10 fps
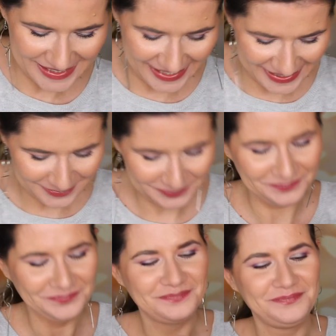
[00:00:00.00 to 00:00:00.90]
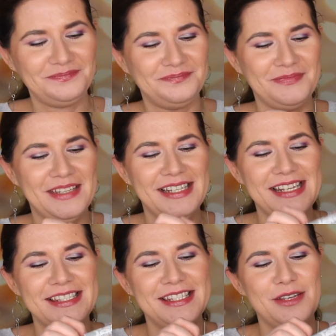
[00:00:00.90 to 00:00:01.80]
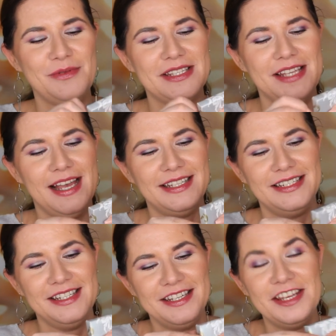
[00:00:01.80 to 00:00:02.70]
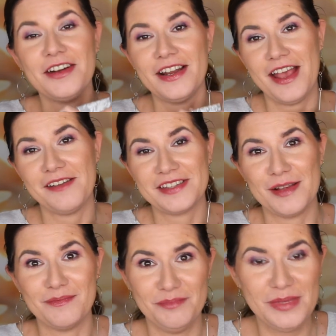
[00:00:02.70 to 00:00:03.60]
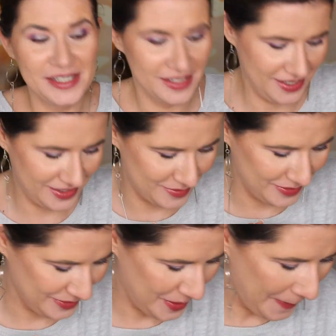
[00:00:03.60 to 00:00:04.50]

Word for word: Okay, let's see what's hiding in here. And have some big uh,